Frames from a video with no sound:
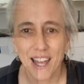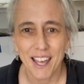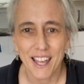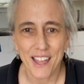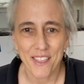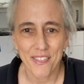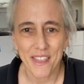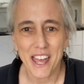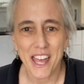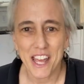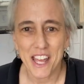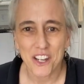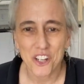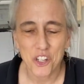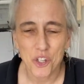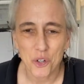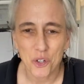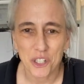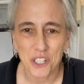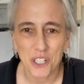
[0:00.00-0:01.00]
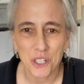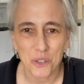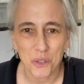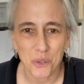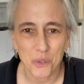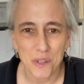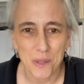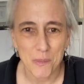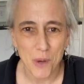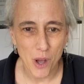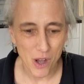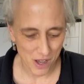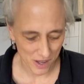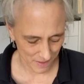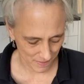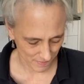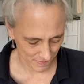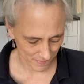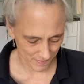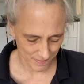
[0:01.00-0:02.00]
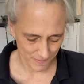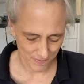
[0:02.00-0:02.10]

And then you're gonna glue them on.